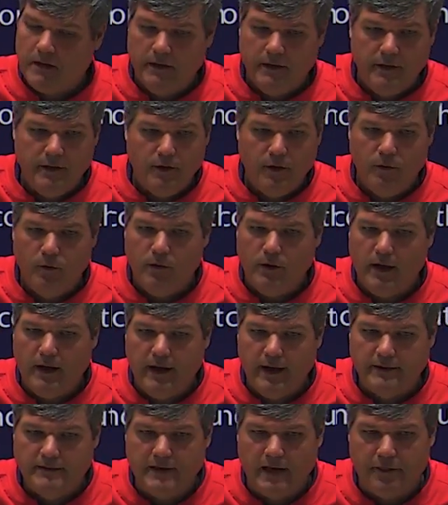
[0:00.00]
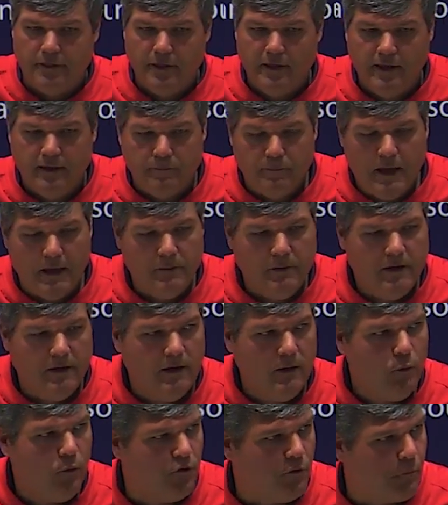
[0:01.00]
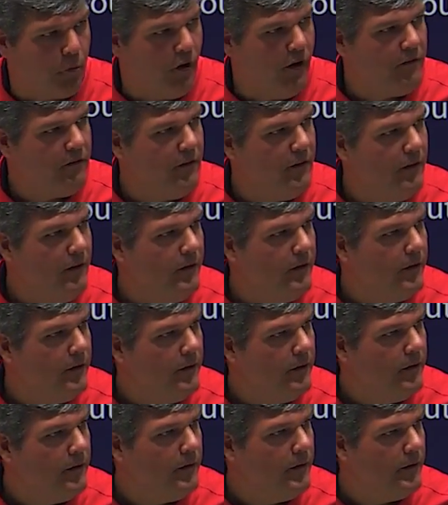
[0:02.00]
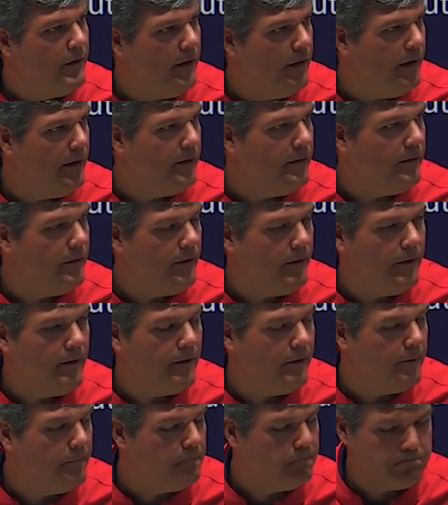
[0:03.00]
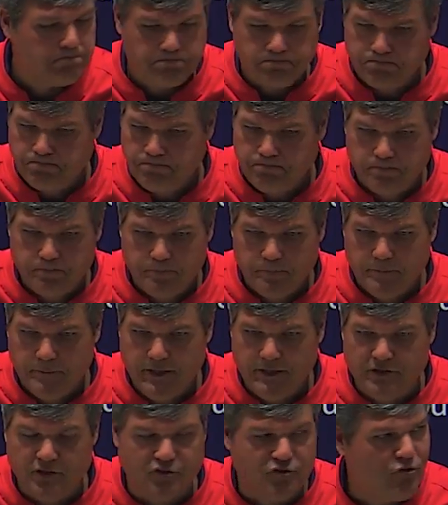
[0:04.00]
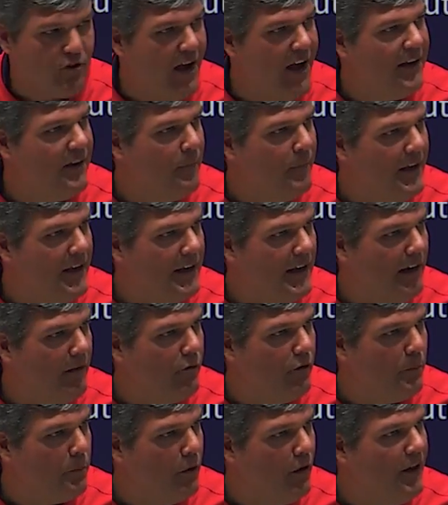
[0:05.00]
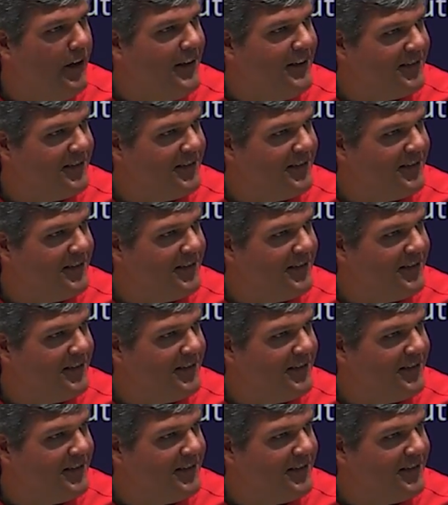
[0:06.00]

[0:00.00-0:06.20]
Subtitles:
You know, I think maybe he was pressing and just trying to make every play